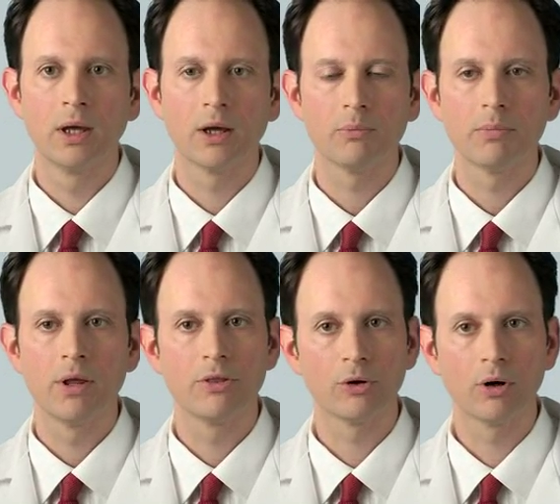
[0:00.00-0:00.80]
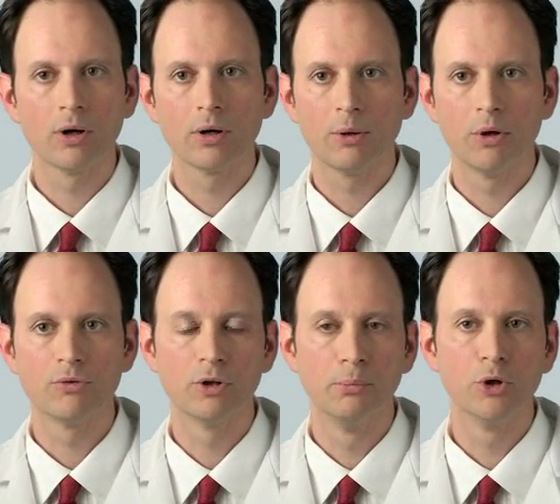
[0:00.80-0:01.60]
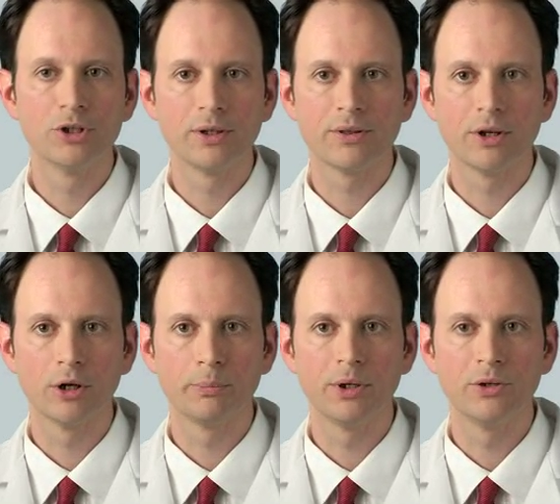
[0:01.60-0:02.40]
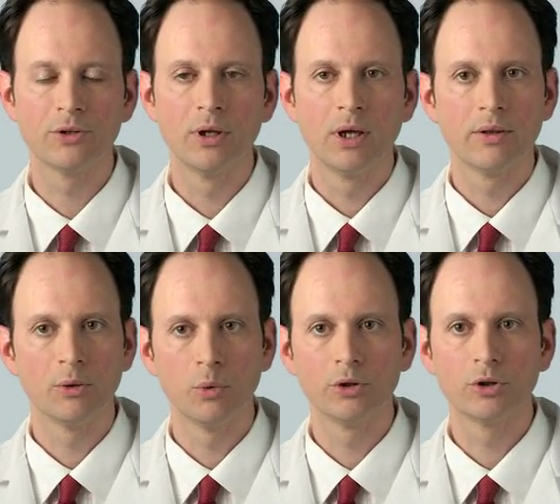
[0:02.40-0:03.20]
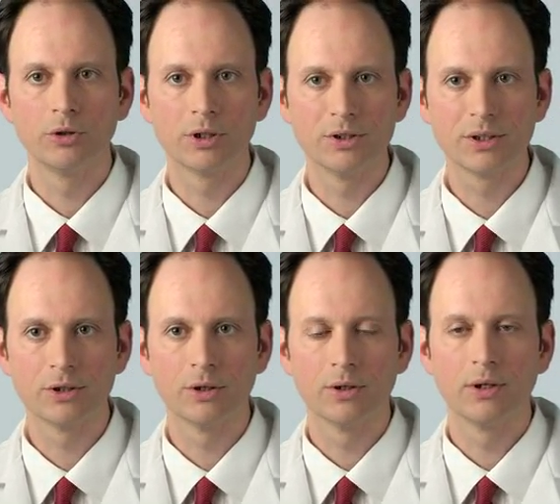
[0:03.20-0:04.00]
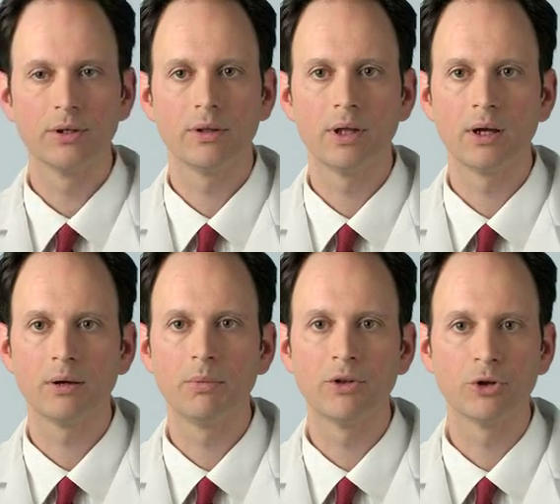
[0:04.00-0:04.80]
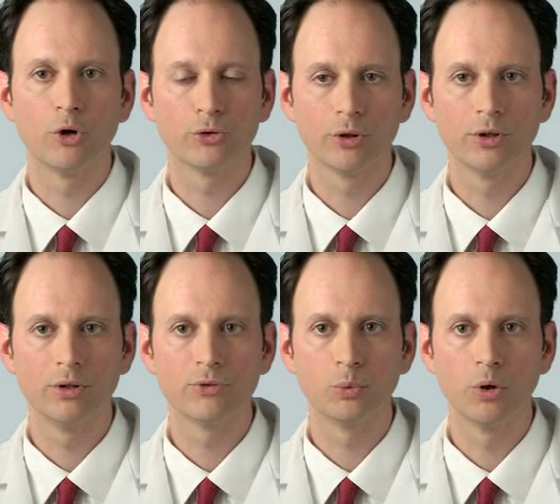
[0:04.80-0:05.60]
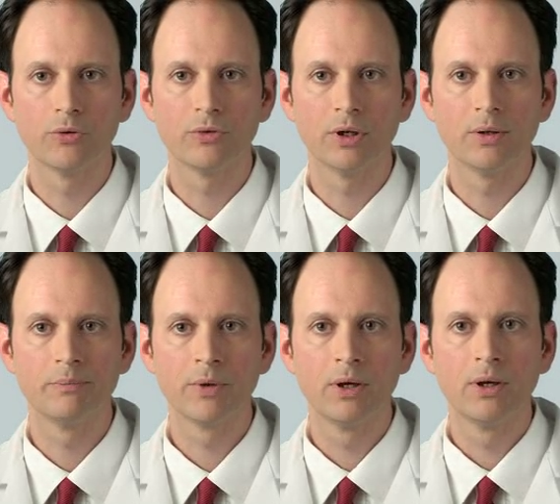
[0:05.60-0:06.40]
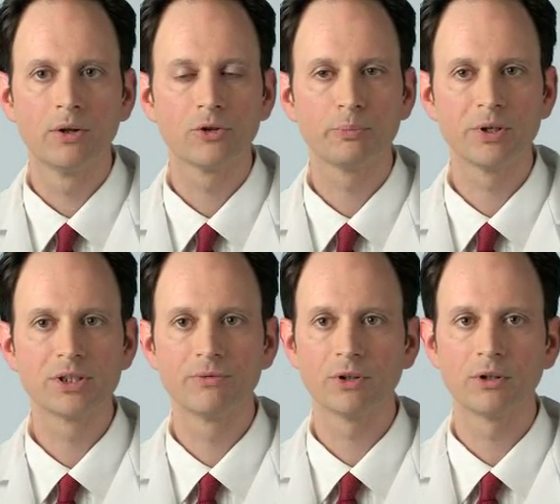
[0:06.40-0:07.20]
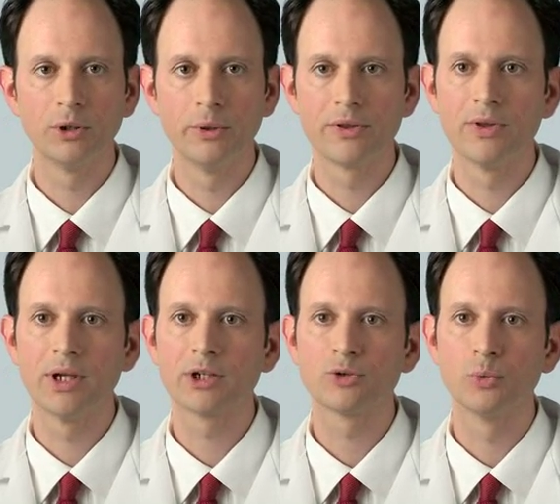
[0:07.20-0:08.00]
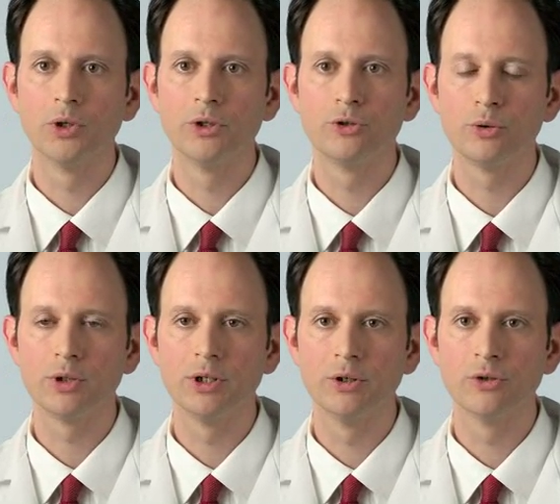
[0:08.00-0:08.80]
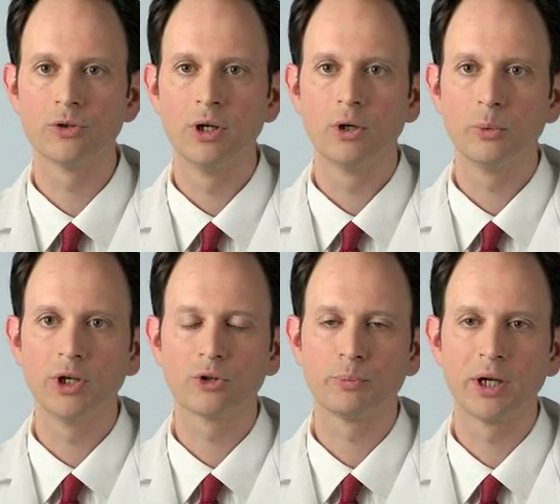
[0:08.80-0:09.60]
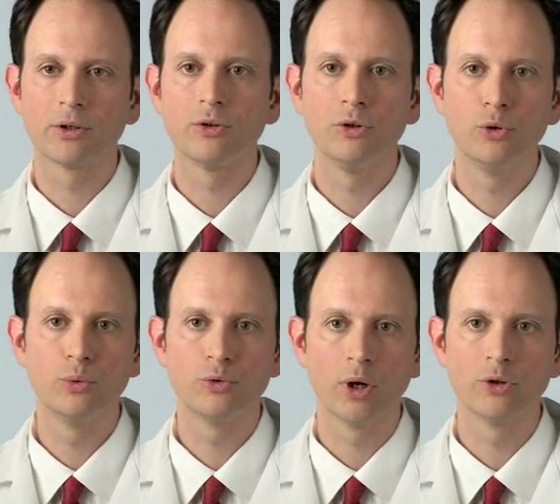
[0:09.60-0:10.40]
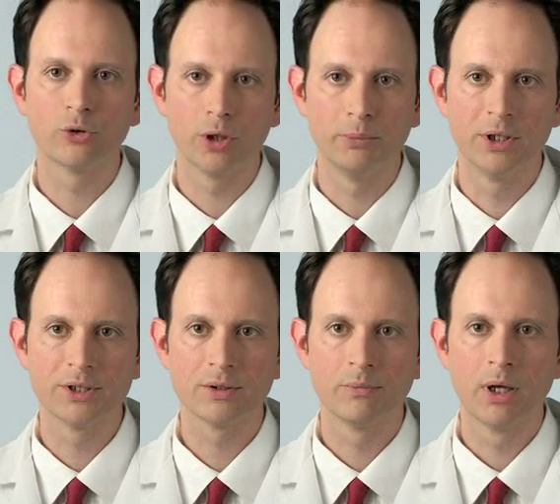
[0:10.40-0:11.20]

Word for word: Um, there are, however, emerging therapies that one could consider um, as an alternative to warfarin. Specifically, within the next one to two years, we expect new drug treatments